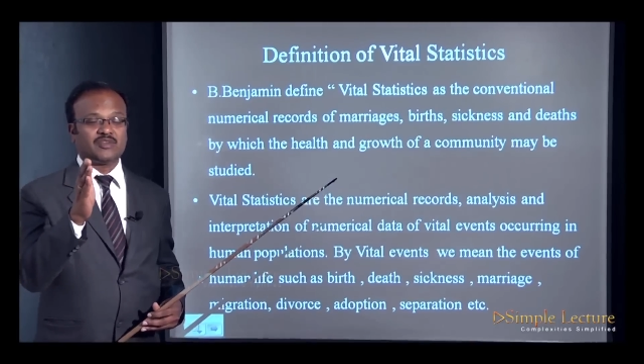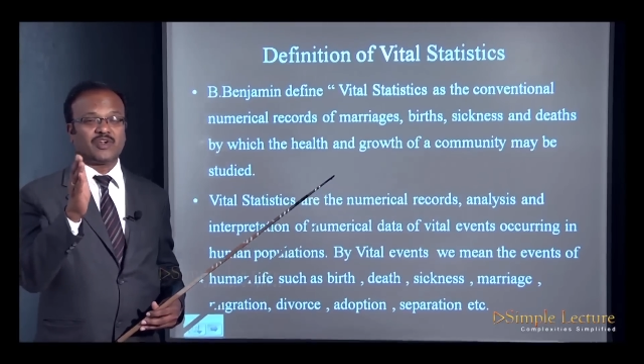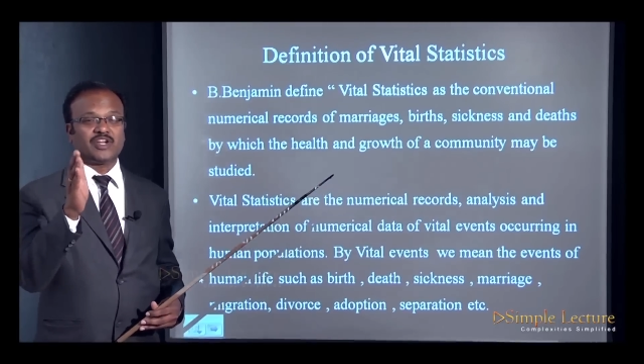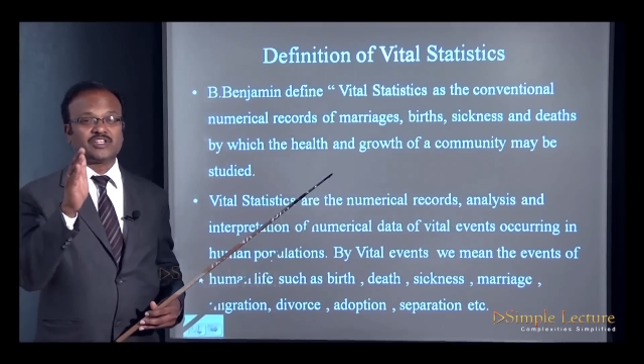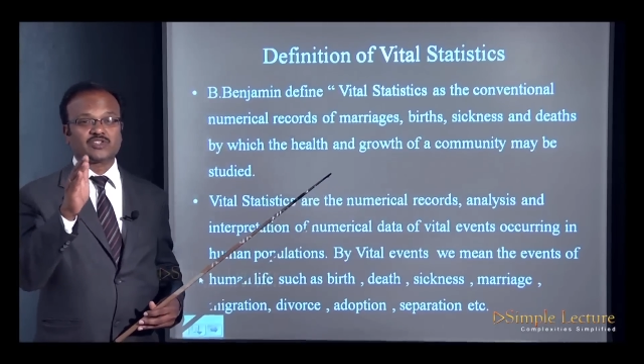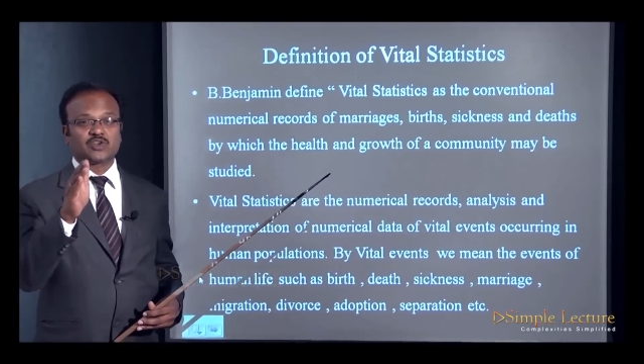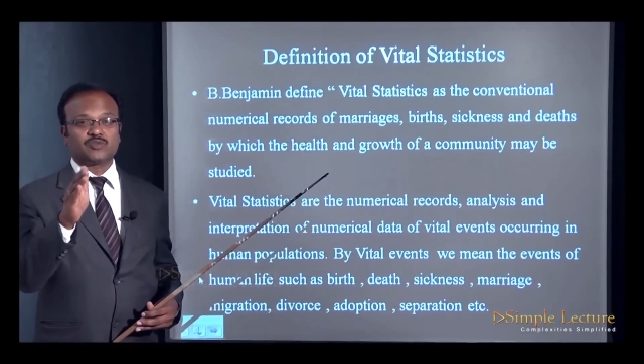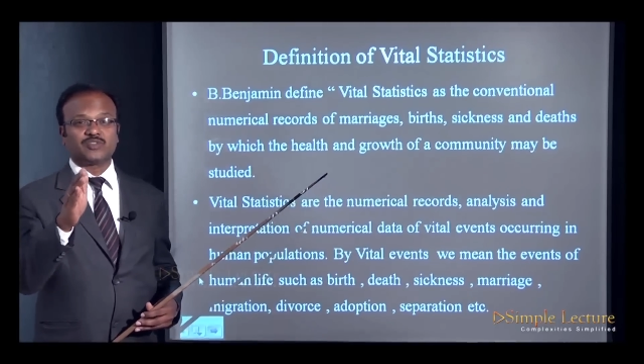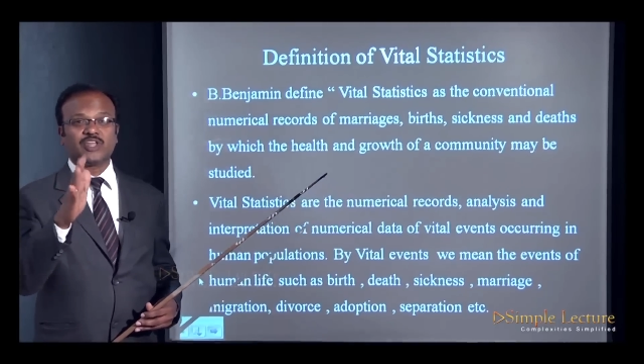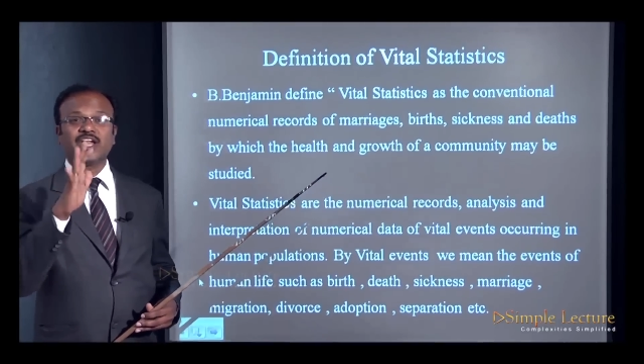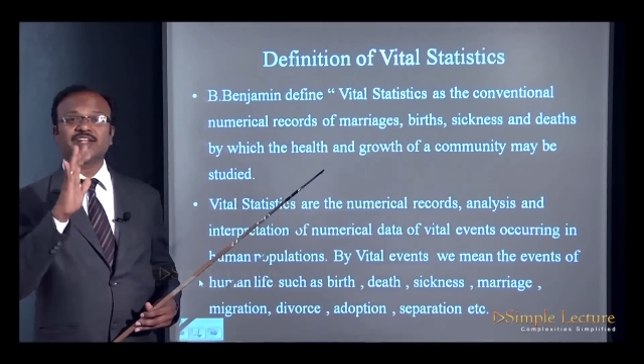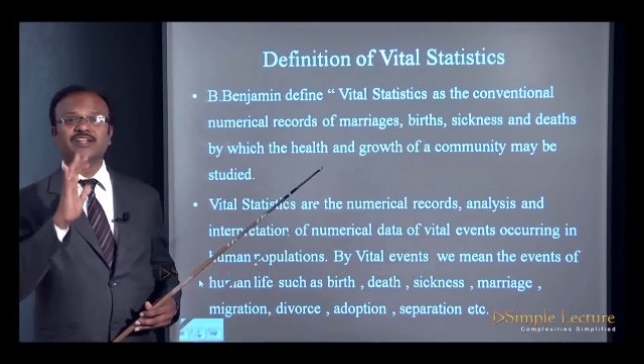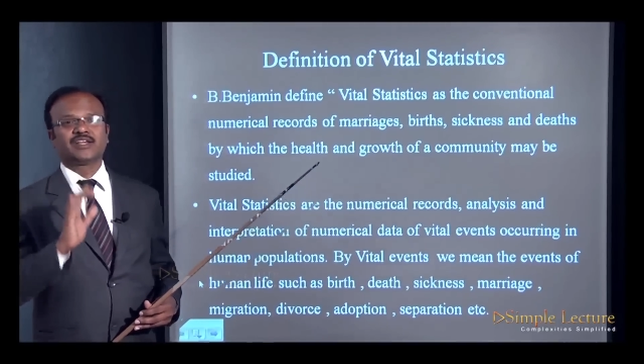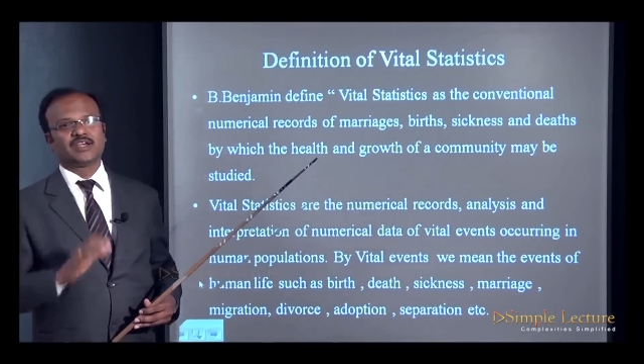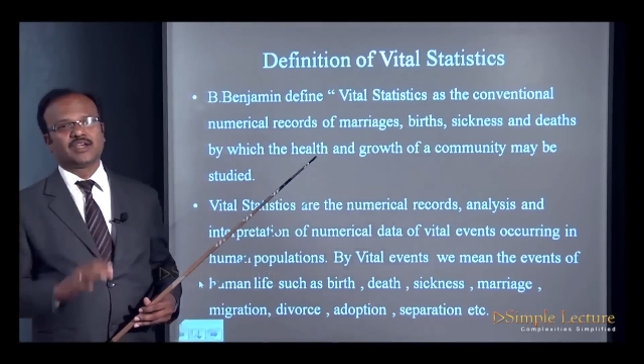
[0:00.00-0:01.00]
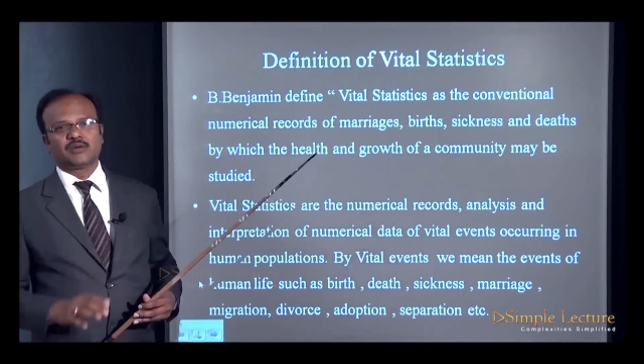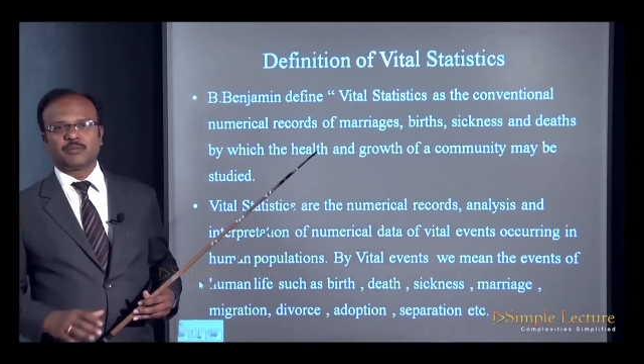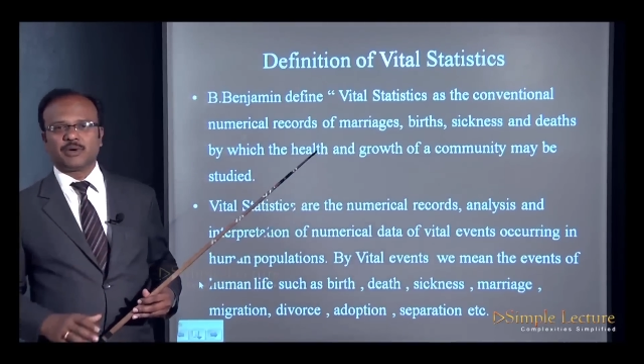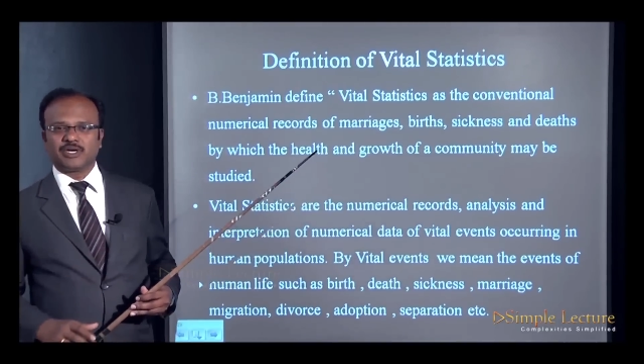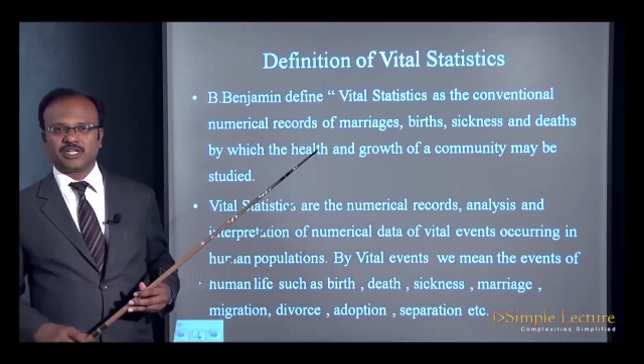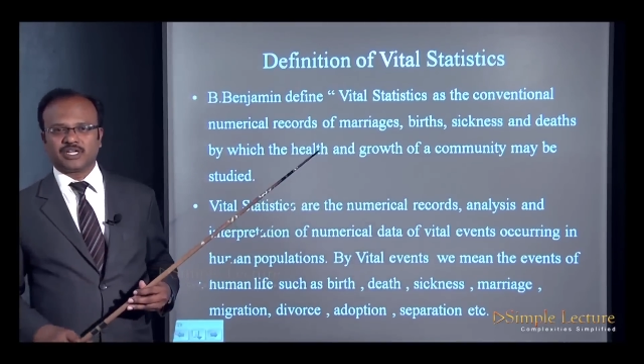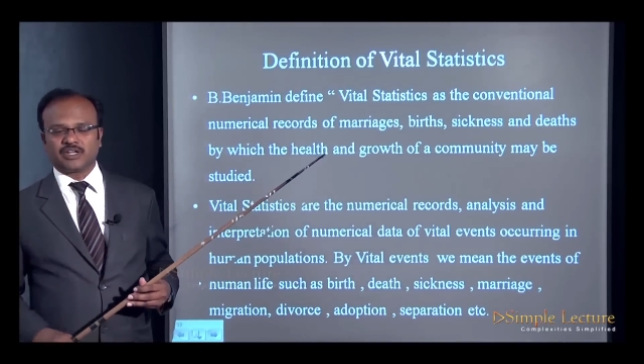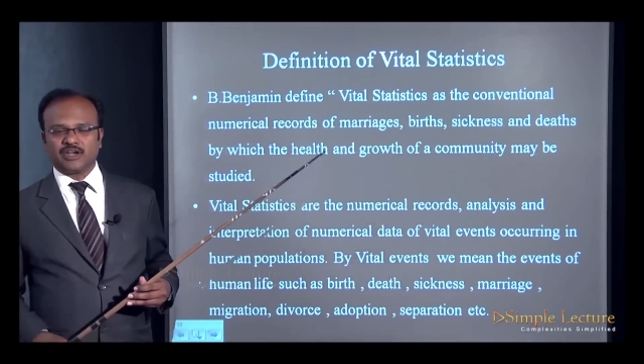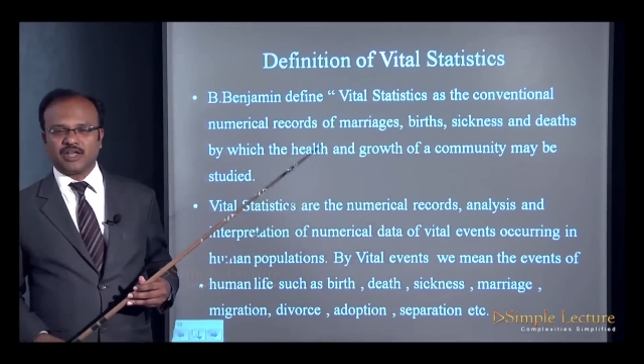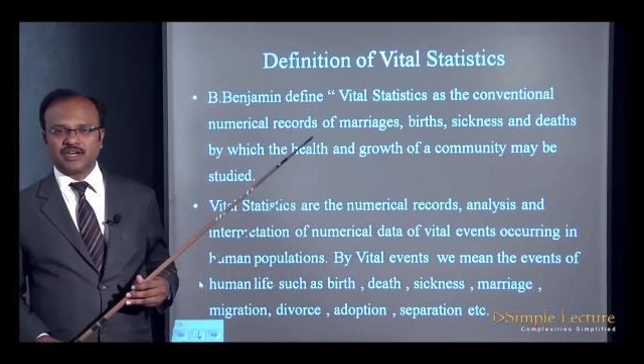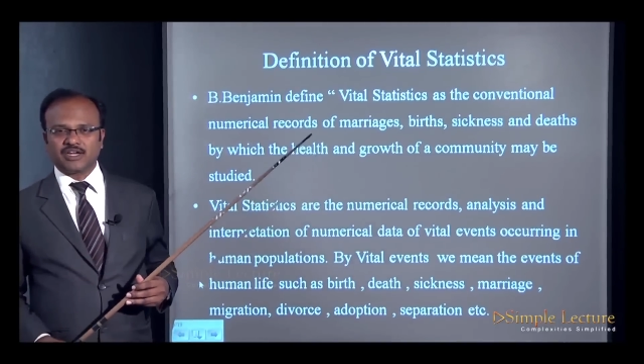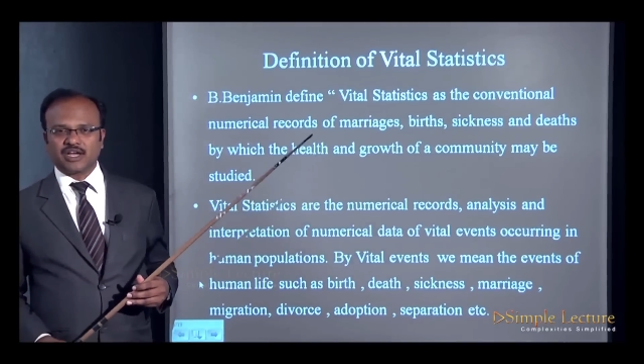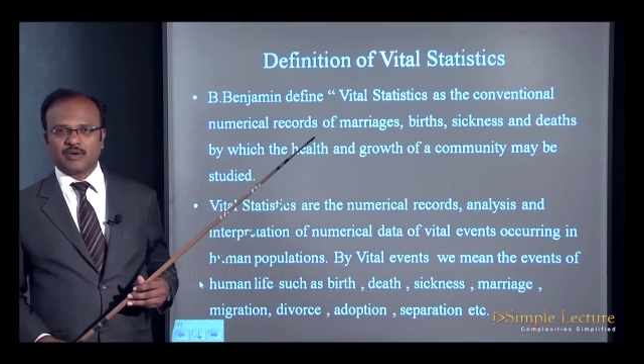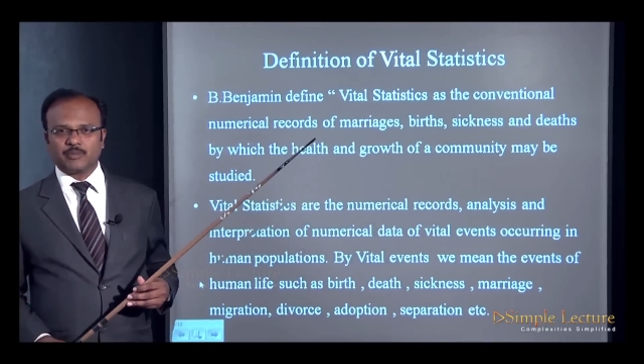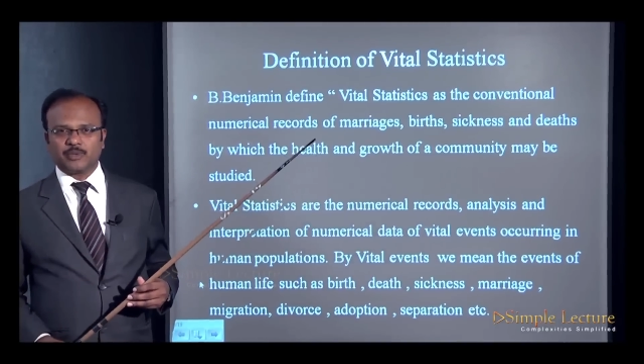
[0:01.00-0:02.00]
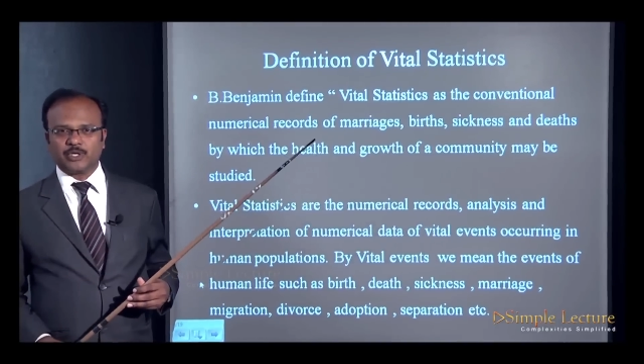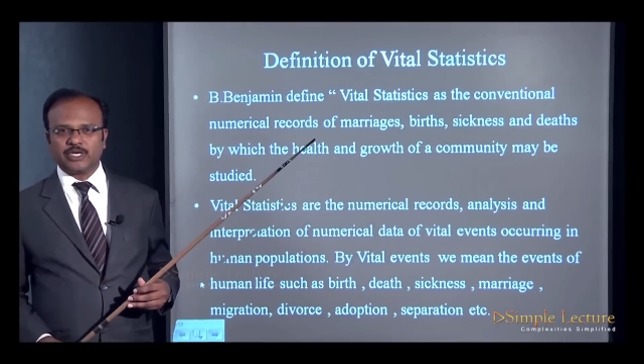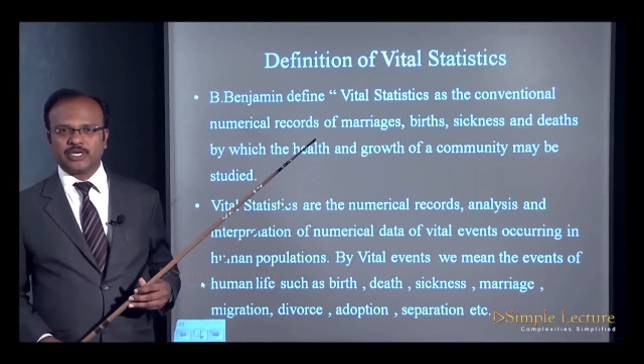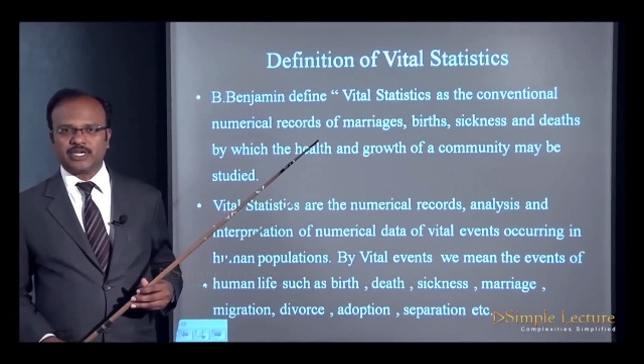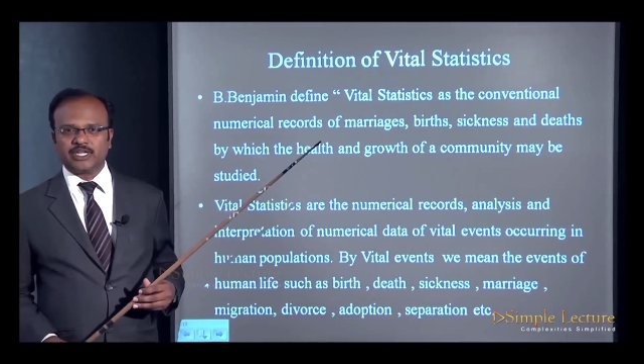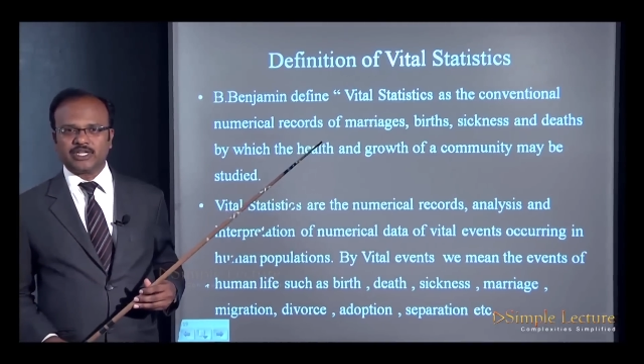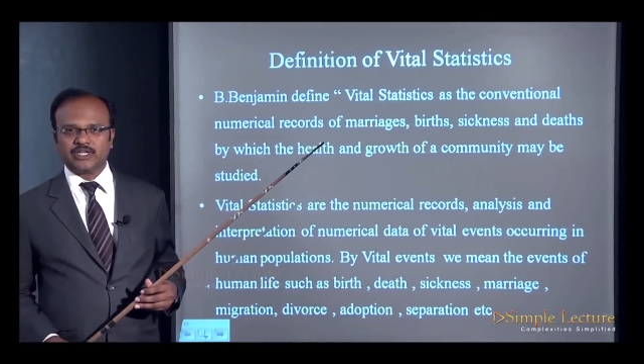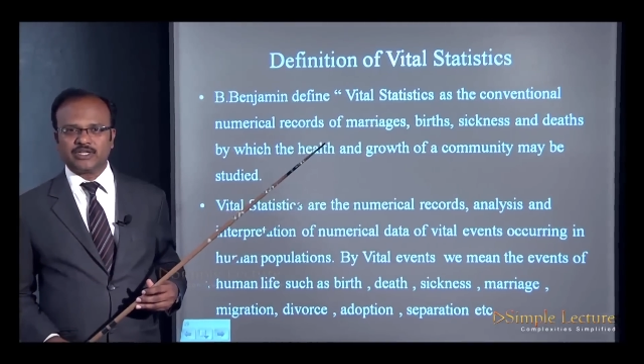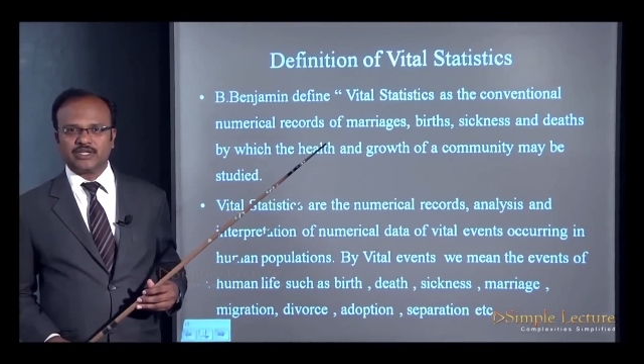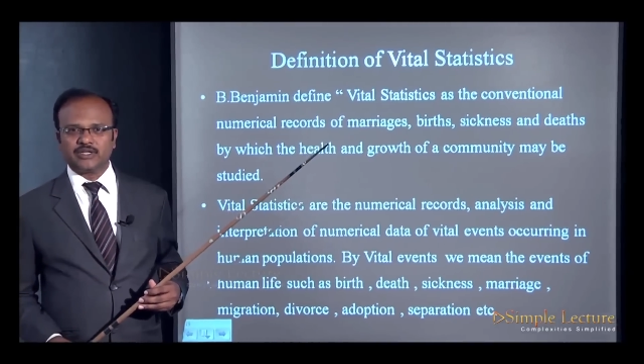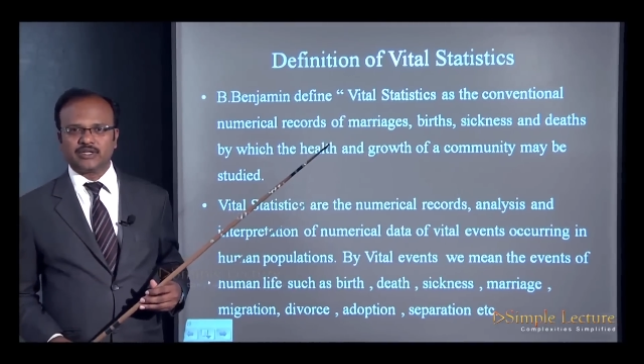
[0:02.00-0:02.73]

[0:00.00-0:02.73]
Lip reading: events of that particular community.